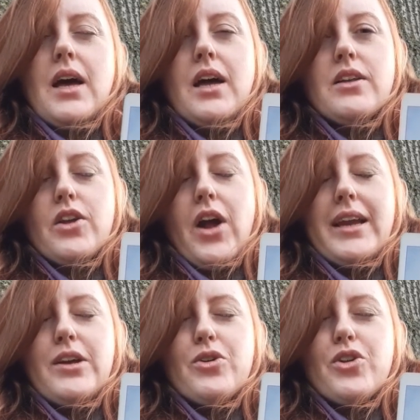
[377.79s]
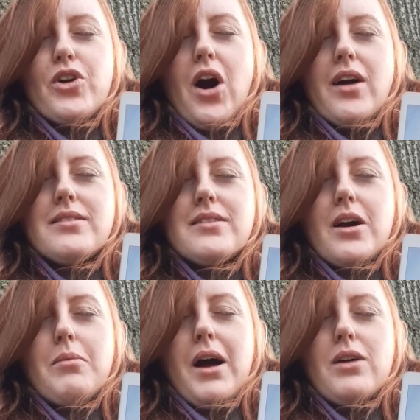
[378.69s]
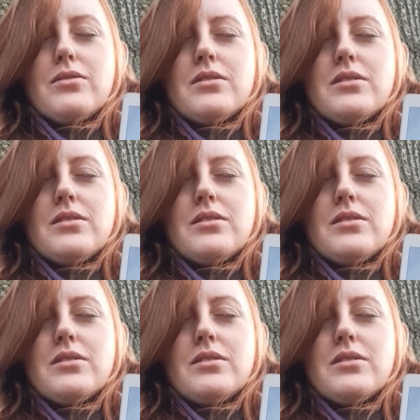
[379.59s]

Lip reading: Are there any other cards to come out?